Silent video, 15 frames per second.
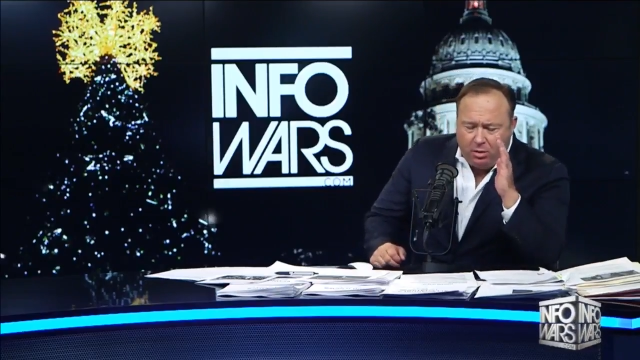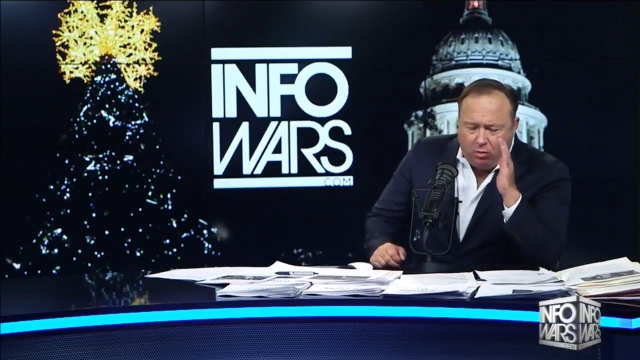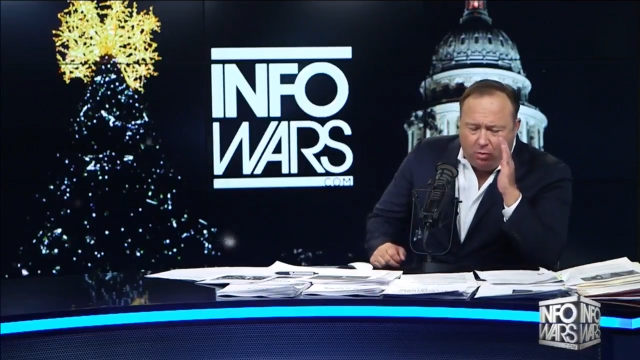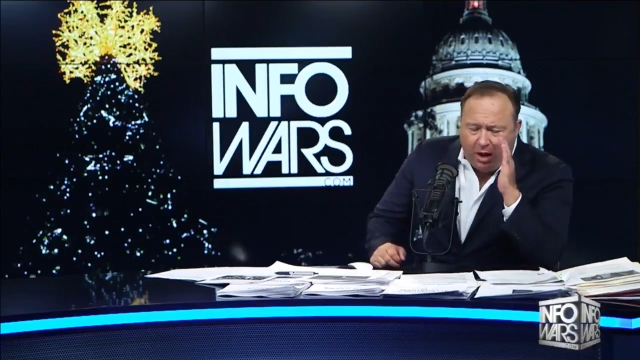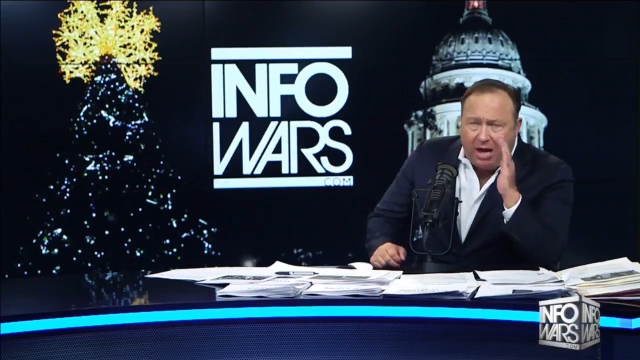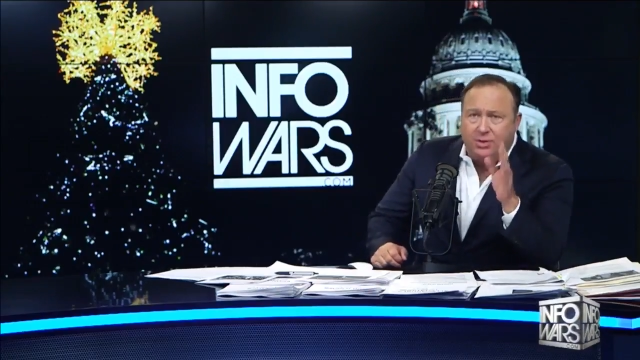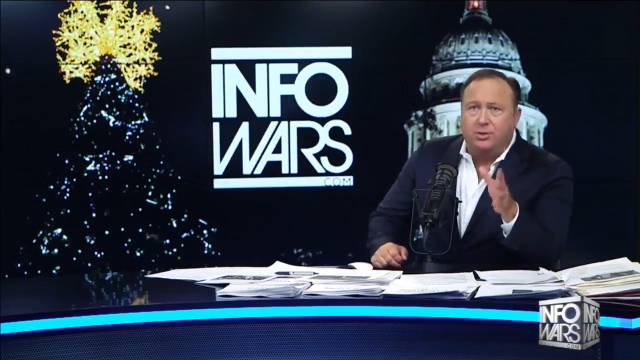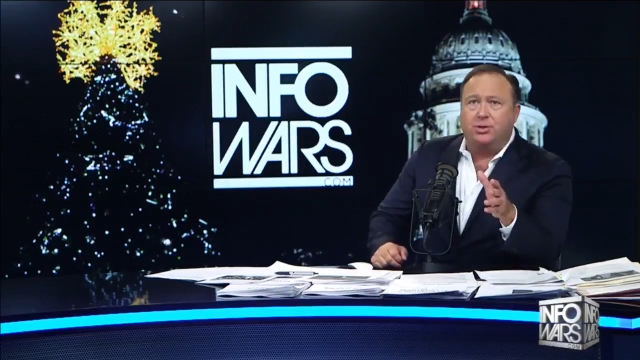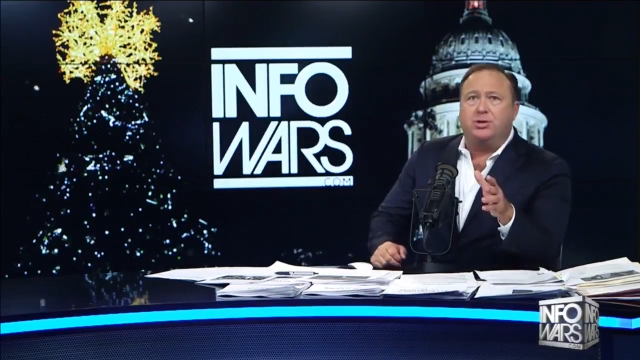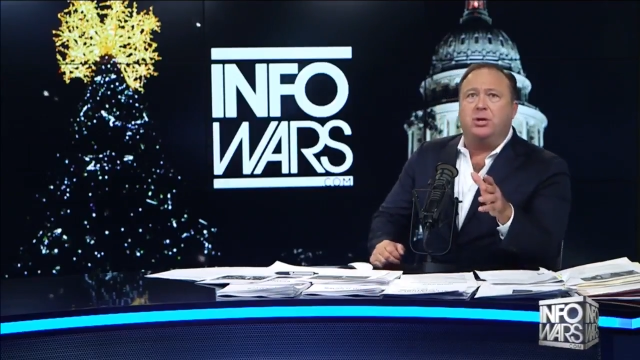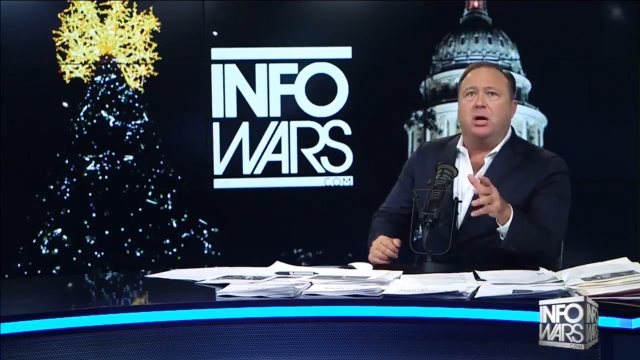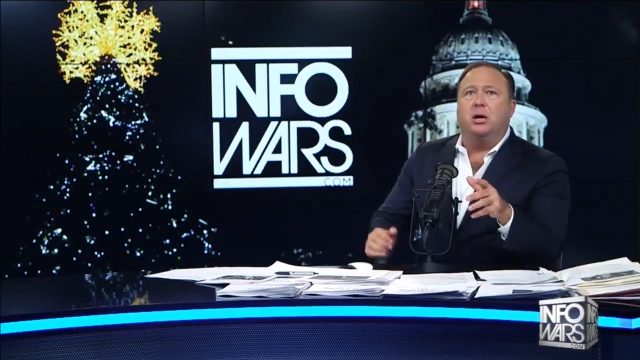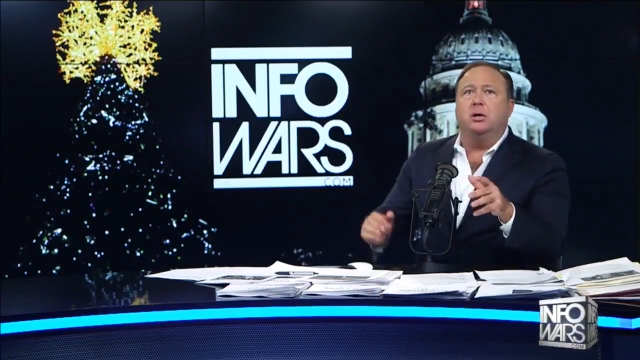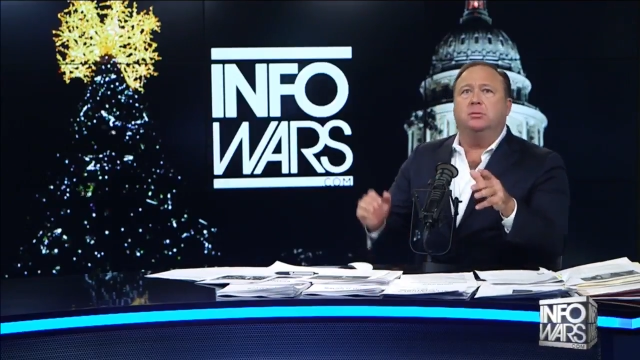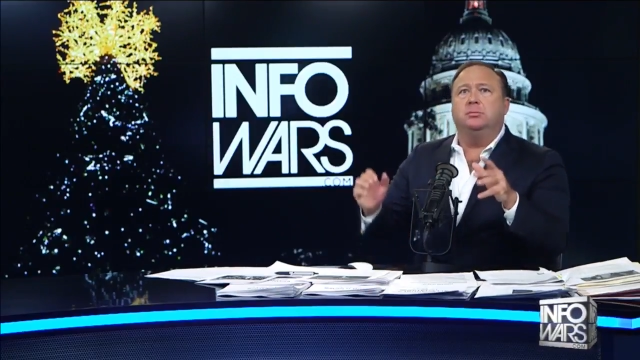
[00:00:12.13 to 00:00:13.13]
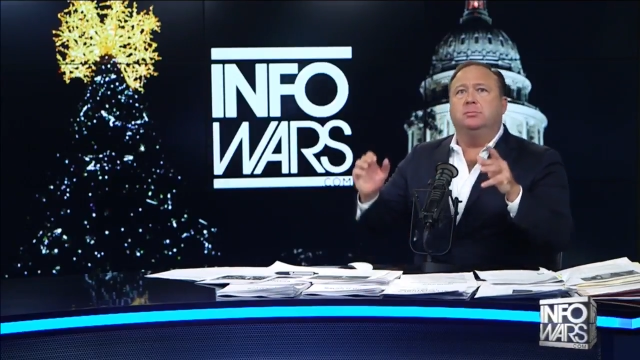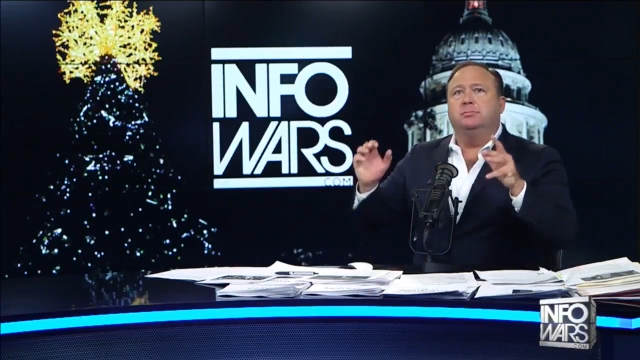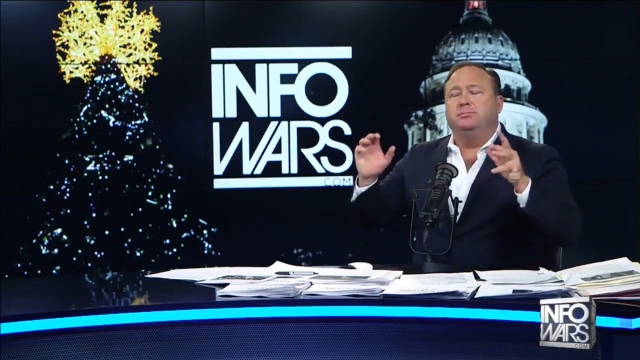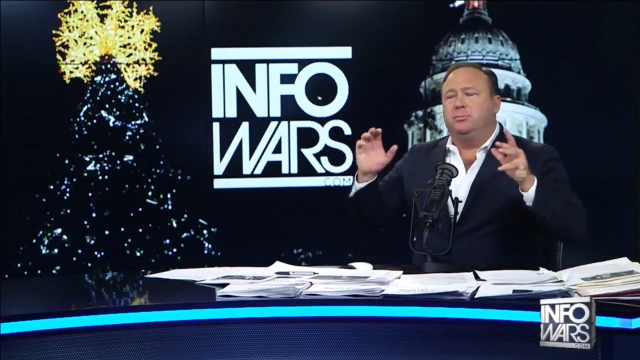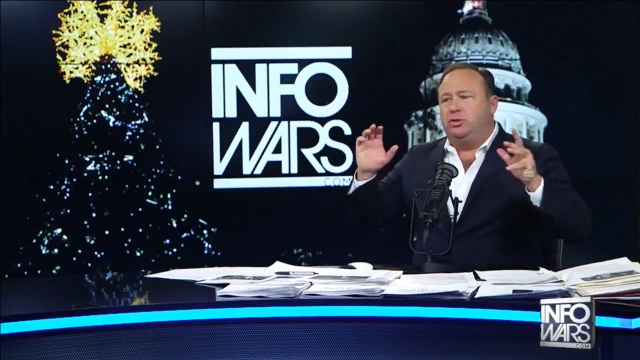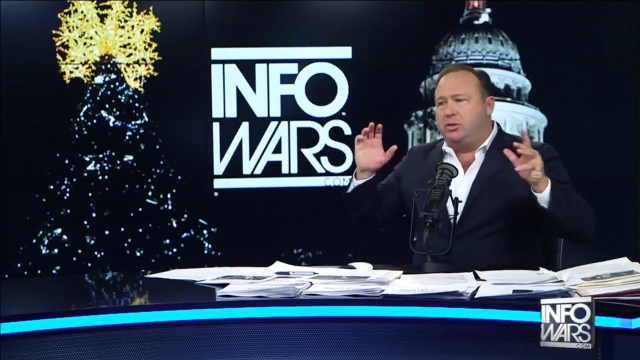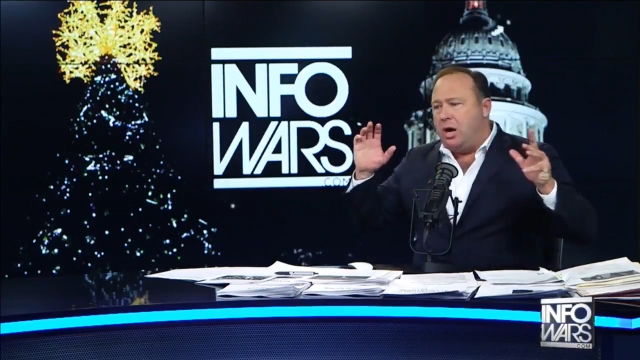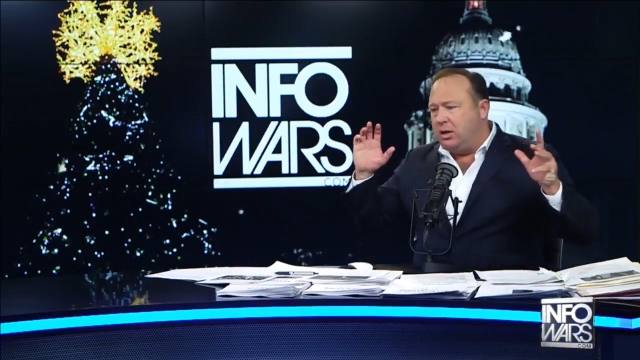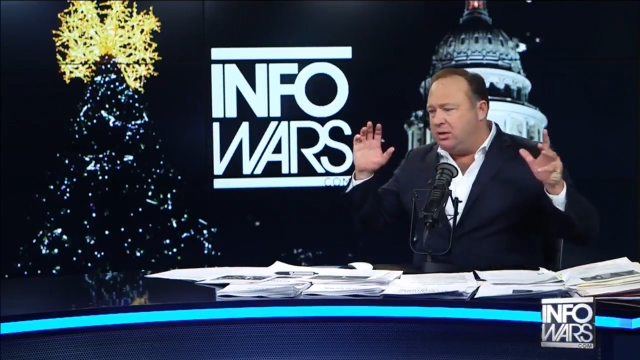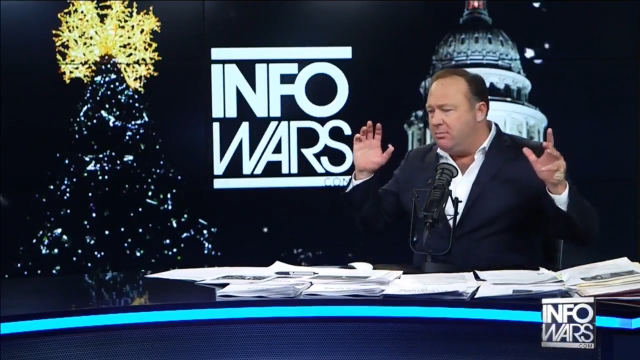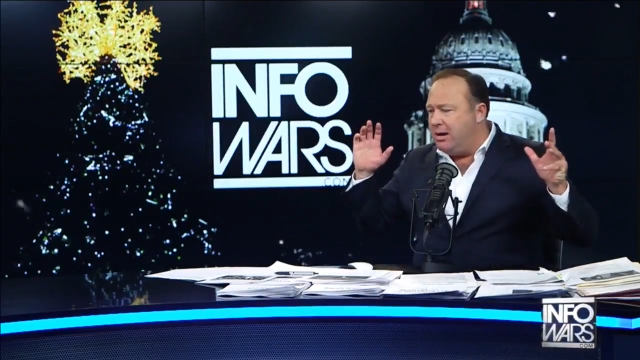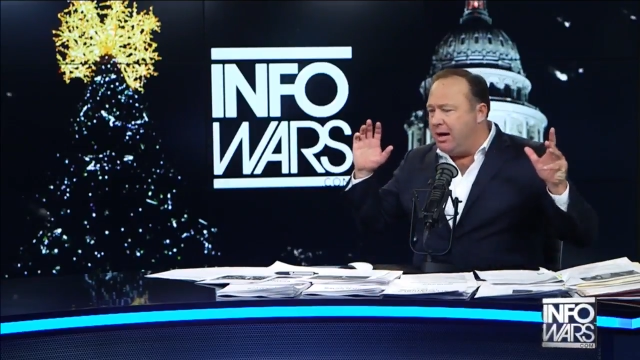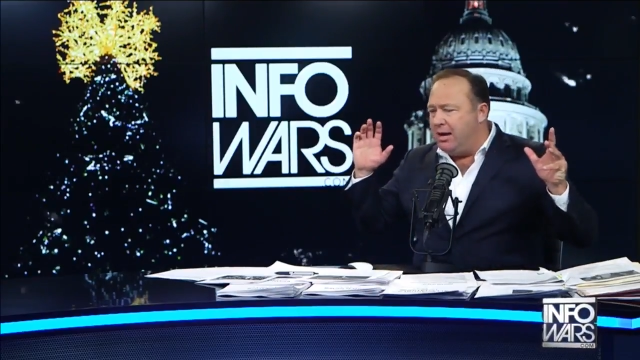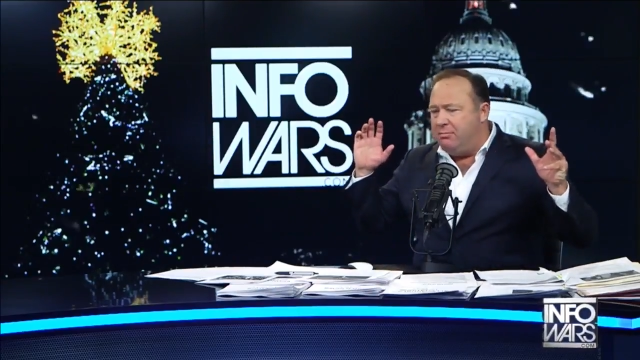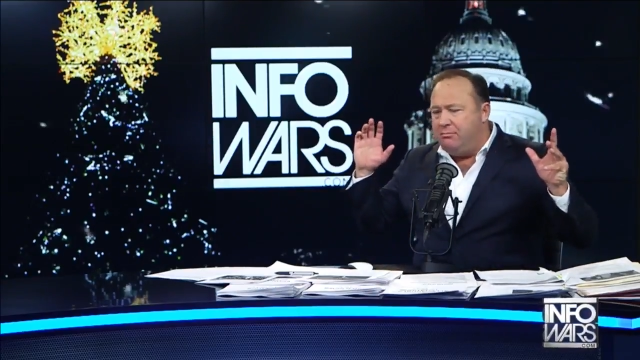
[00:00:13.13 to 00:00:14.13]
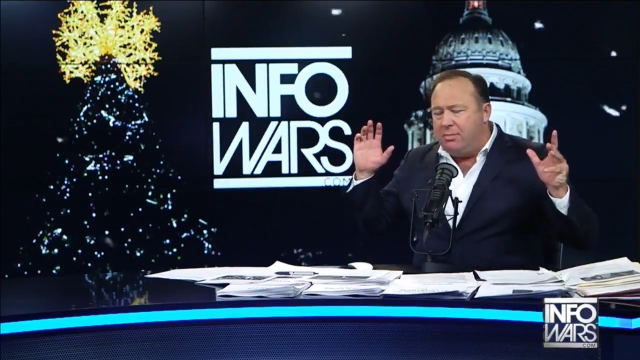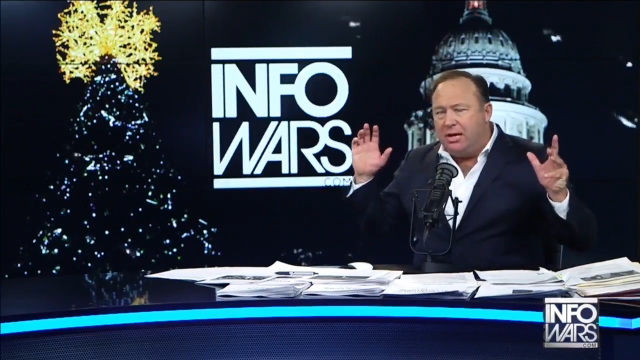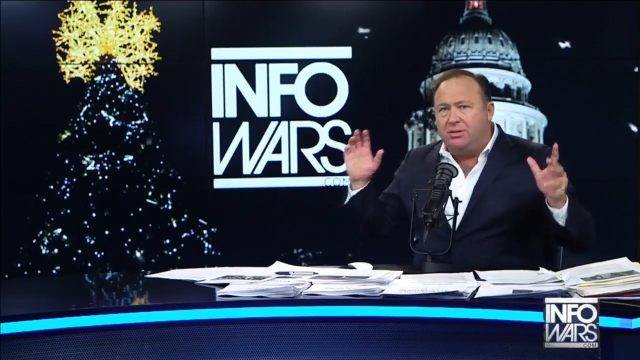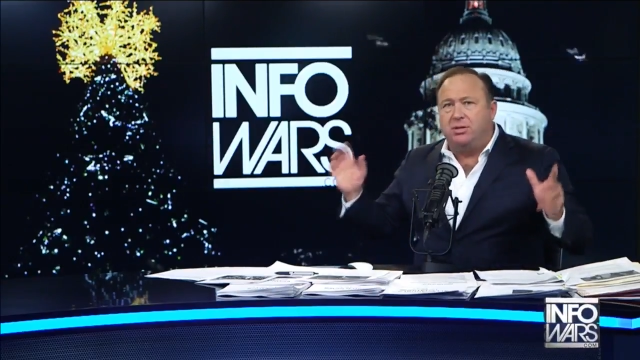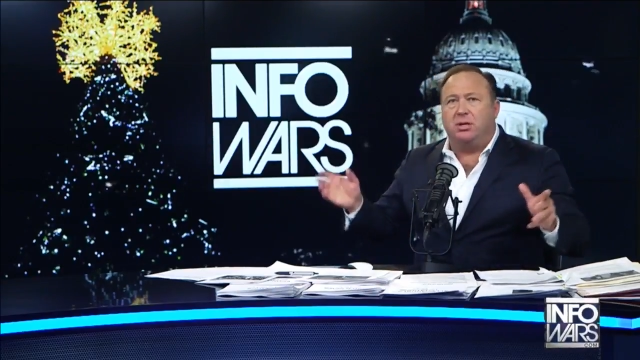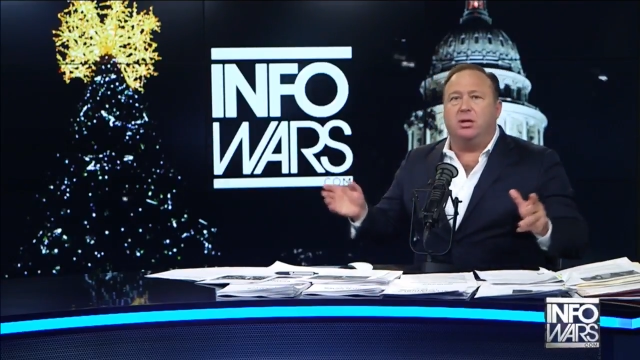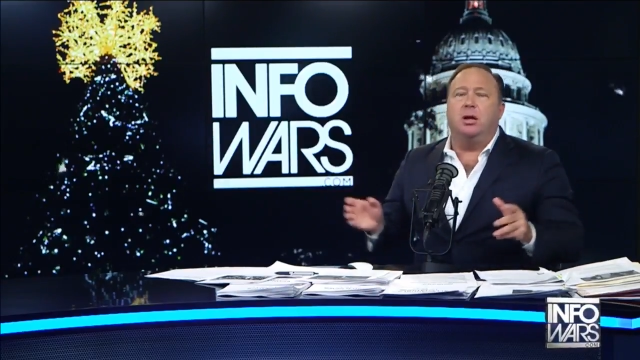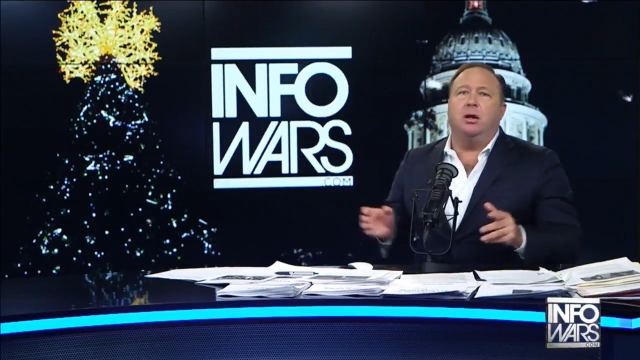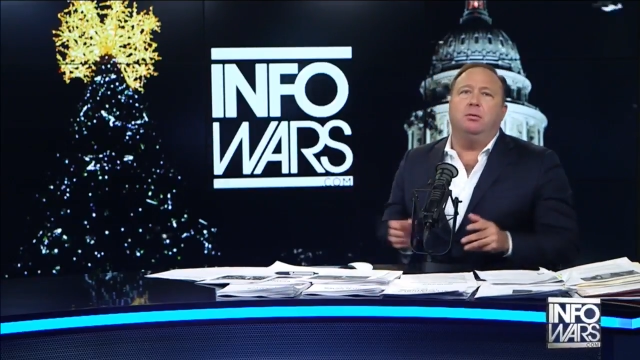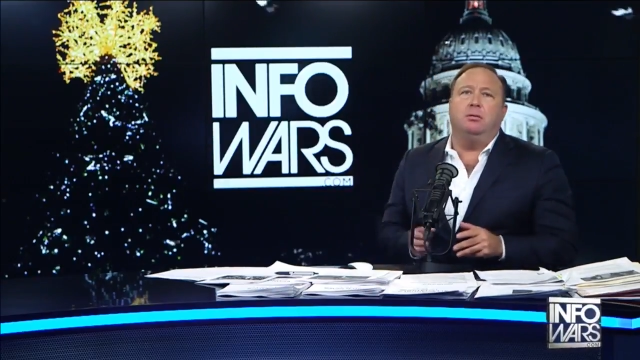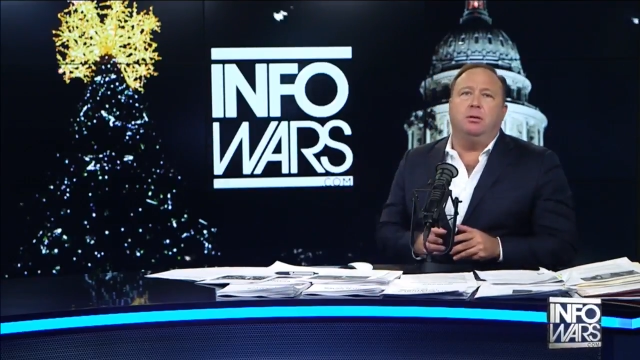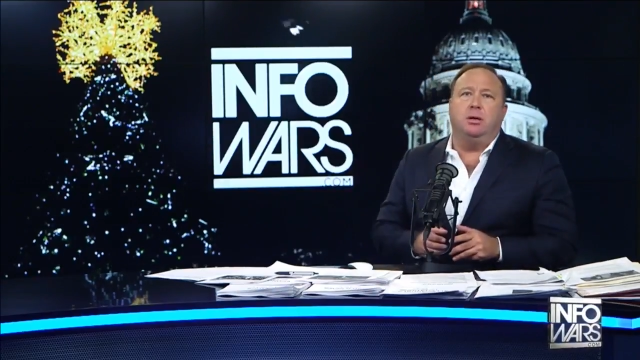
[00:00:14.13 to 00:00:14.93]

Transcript: Roger Stone talked about it months ago.